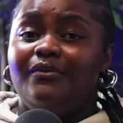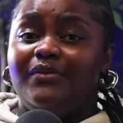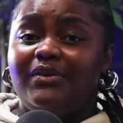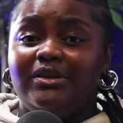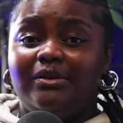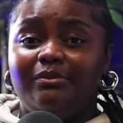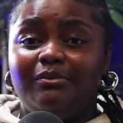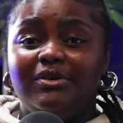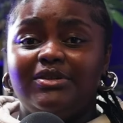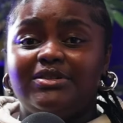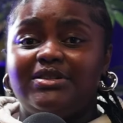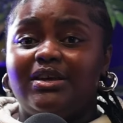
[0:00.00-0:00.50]

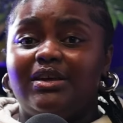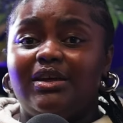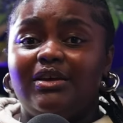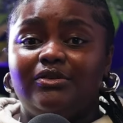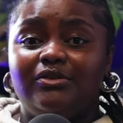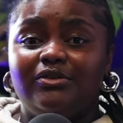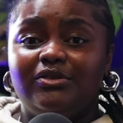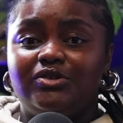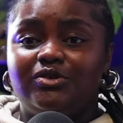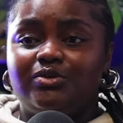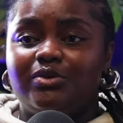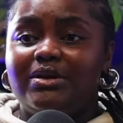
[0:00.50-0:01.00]
within the music
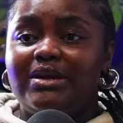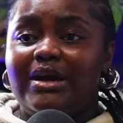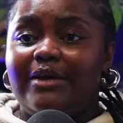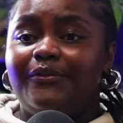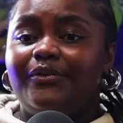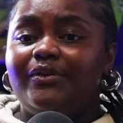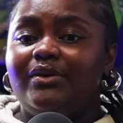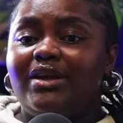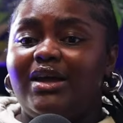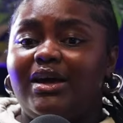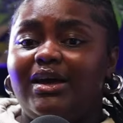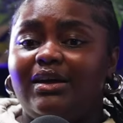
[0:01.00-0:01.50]
industry. I
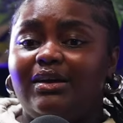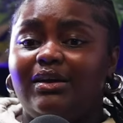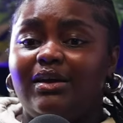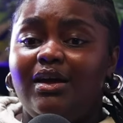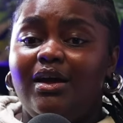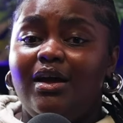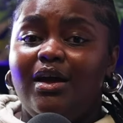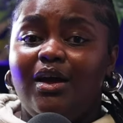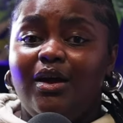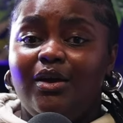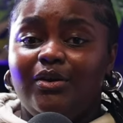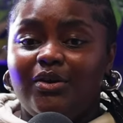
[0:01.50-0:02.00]
feel like,
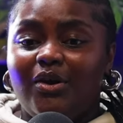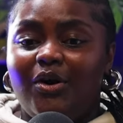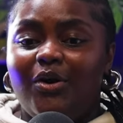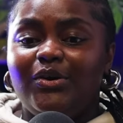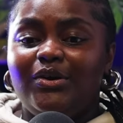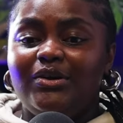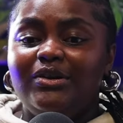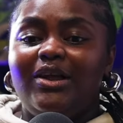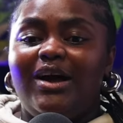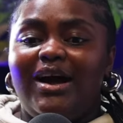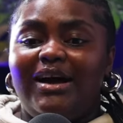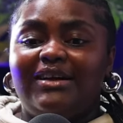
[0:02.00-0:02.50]
yo,
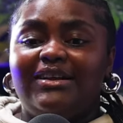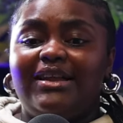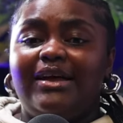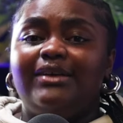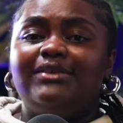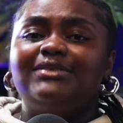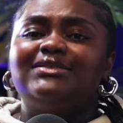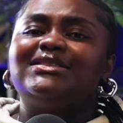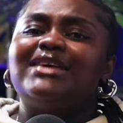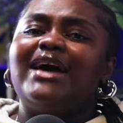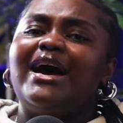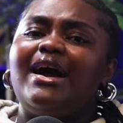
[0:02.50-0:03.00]
you lot,
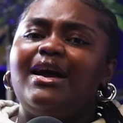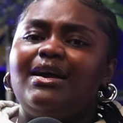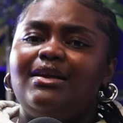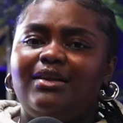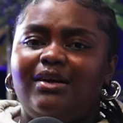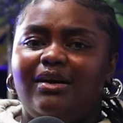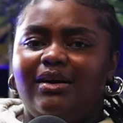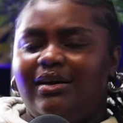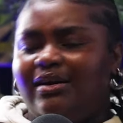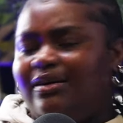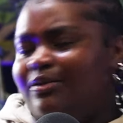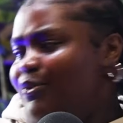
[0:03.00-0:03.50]

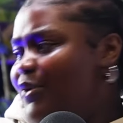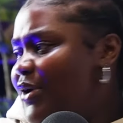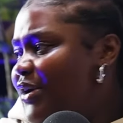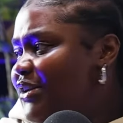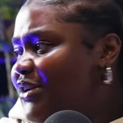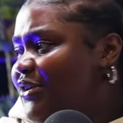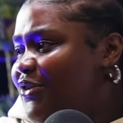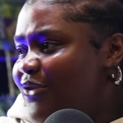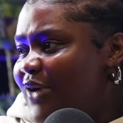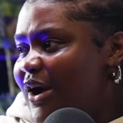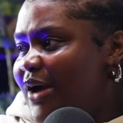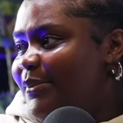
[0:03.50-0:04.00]
Tyler won
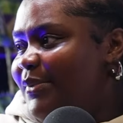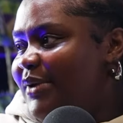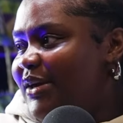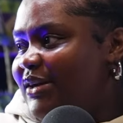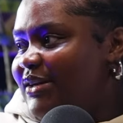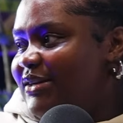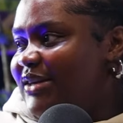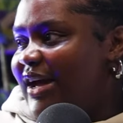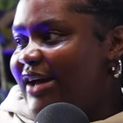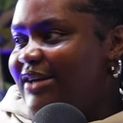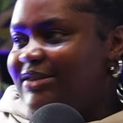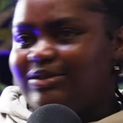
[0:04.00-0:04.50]
the
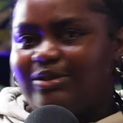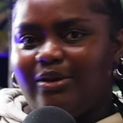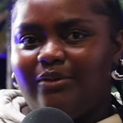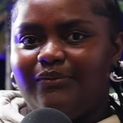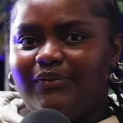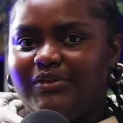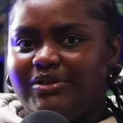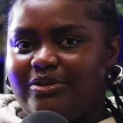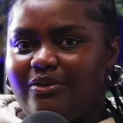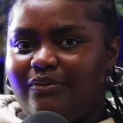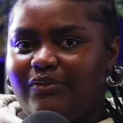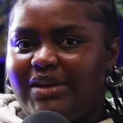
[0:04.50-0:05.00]
Grammy. That is
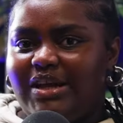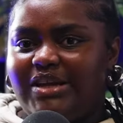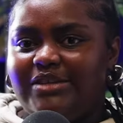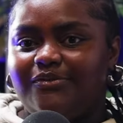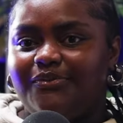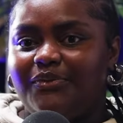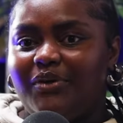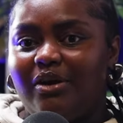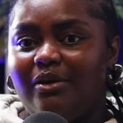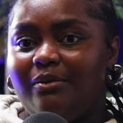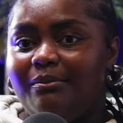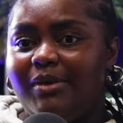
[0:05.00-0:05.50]
something, yeah. something
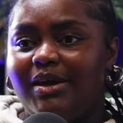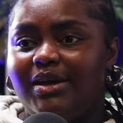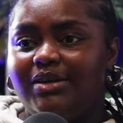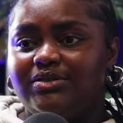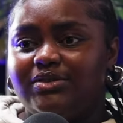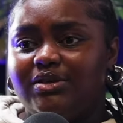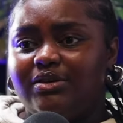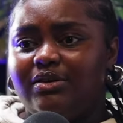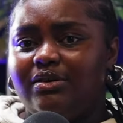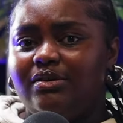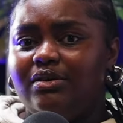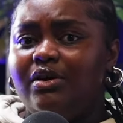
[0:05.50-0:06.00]
that's very yeah.
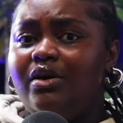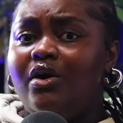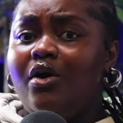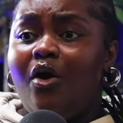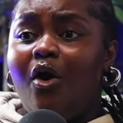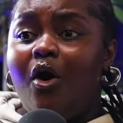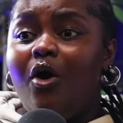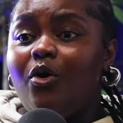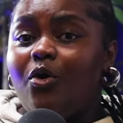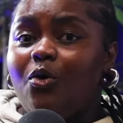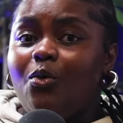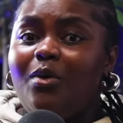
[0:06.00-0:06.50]
major.
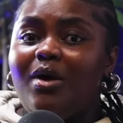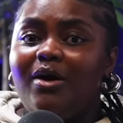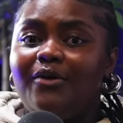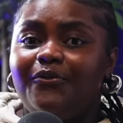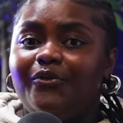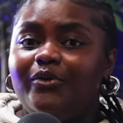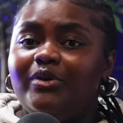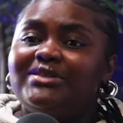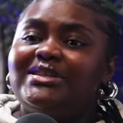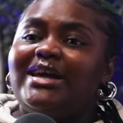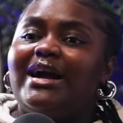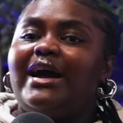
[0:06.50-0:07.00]
Uncle
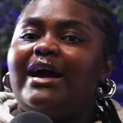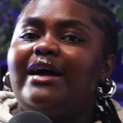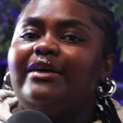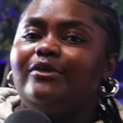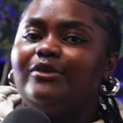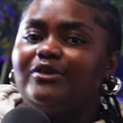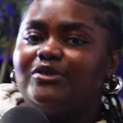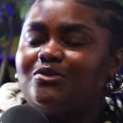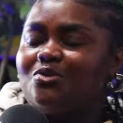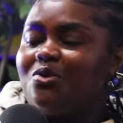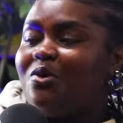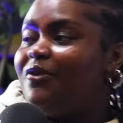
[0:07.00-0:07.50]
Waffles, I
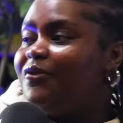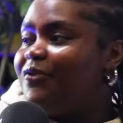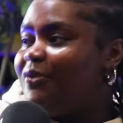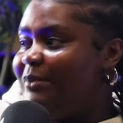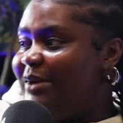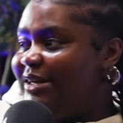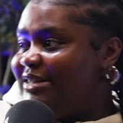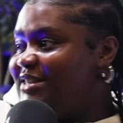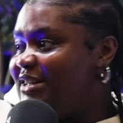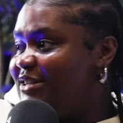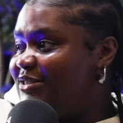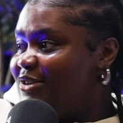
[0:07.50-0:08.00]
cannot scroll from
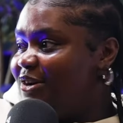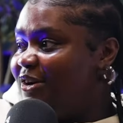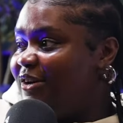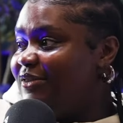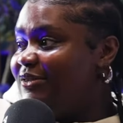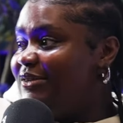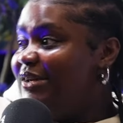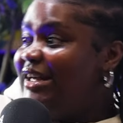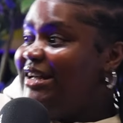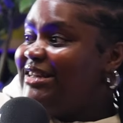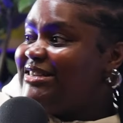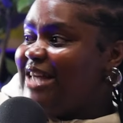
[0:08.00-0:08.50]
my
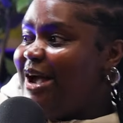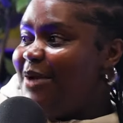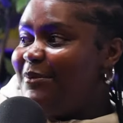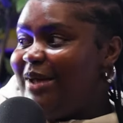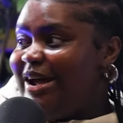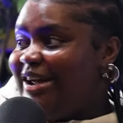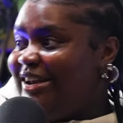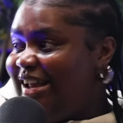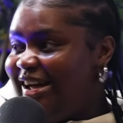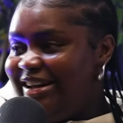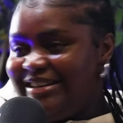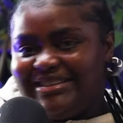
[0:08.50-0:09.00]
TikTok without seeing,
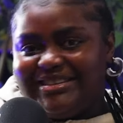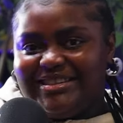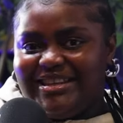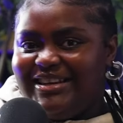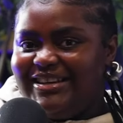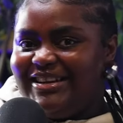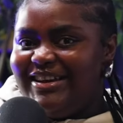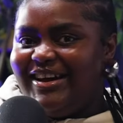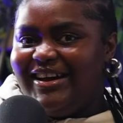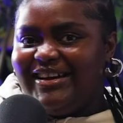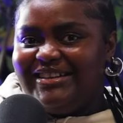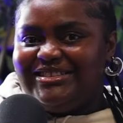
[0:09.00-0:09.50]
like, not
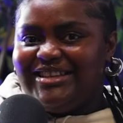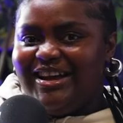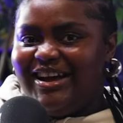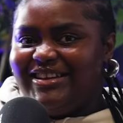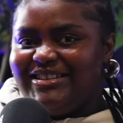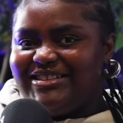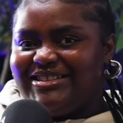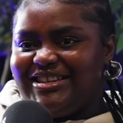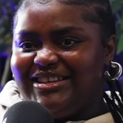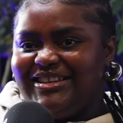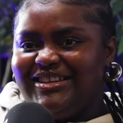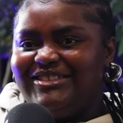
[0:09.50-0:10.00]
seeing her yeah.
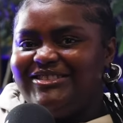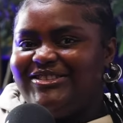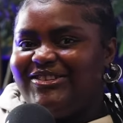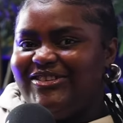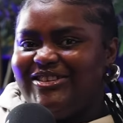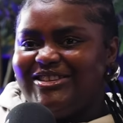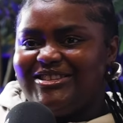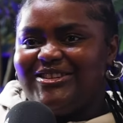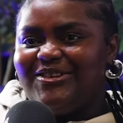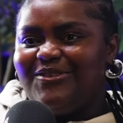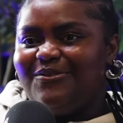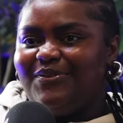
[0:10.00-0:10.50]
dancing yeah. and
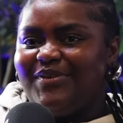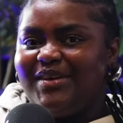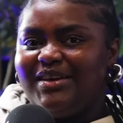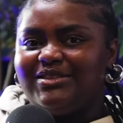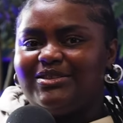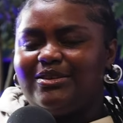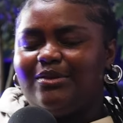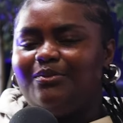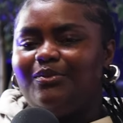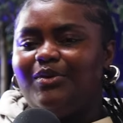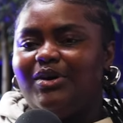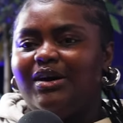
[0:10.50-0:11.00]
doing
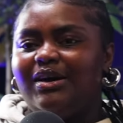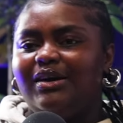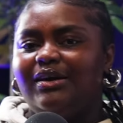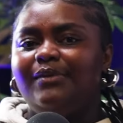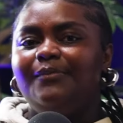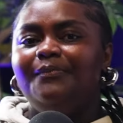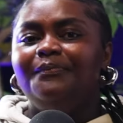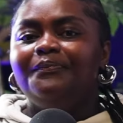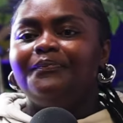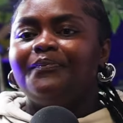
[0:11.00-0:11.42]
something somewhere.